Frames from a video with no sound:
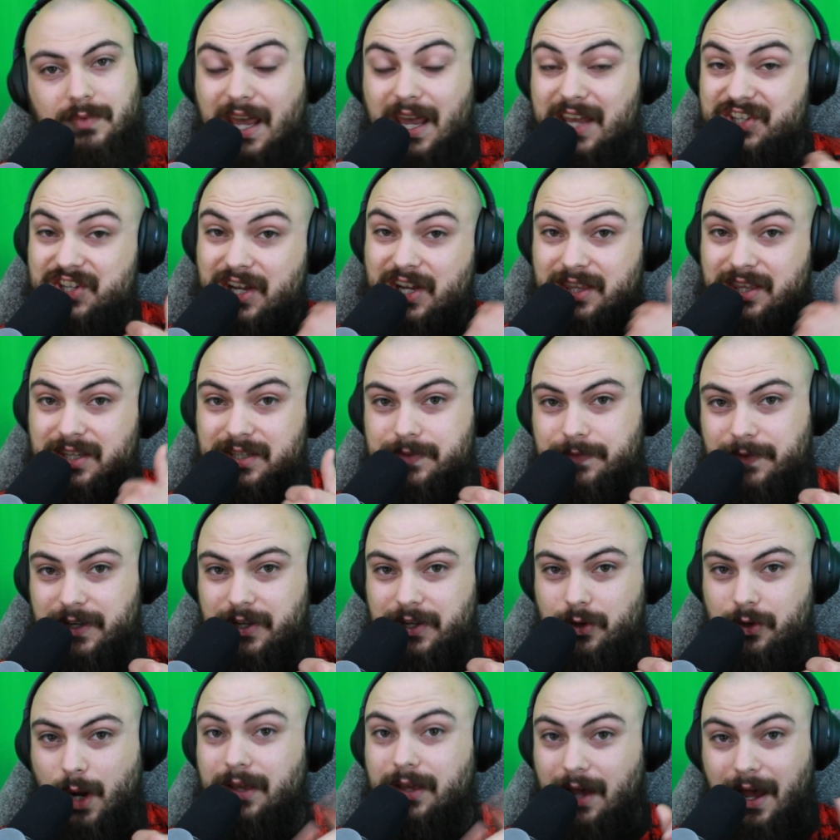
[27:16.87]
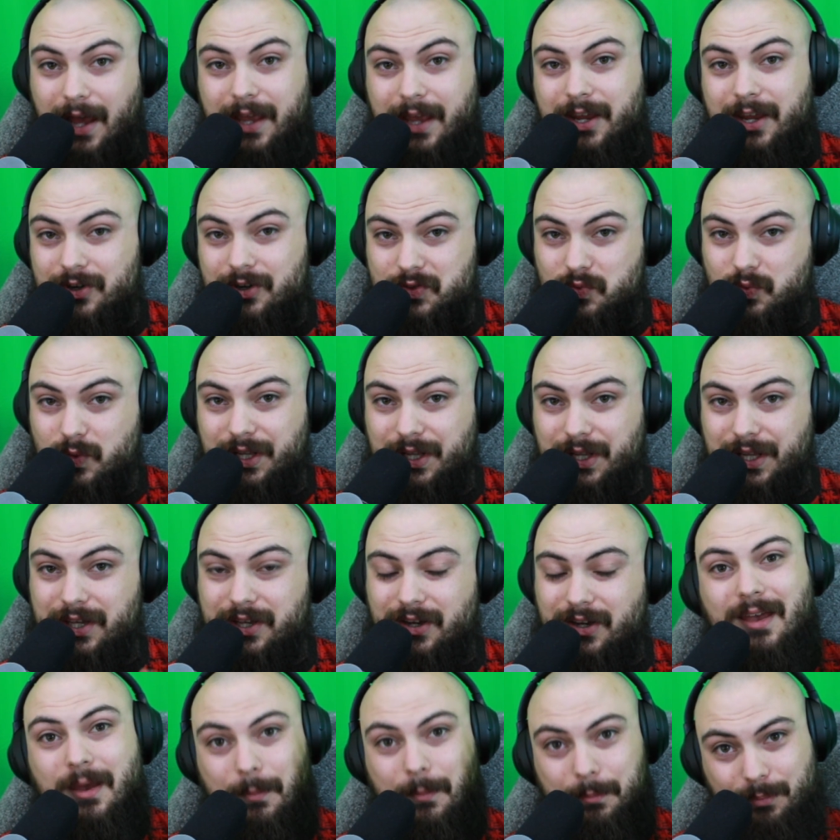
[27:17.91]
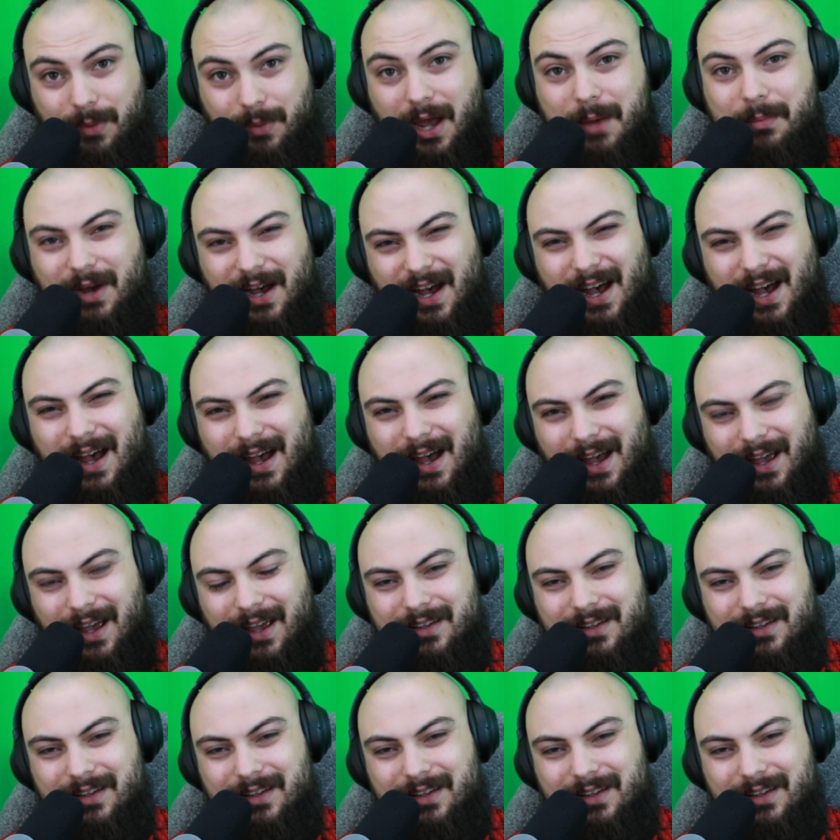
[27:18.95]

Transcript: check this video out. I hear it's really good. Bye-bye.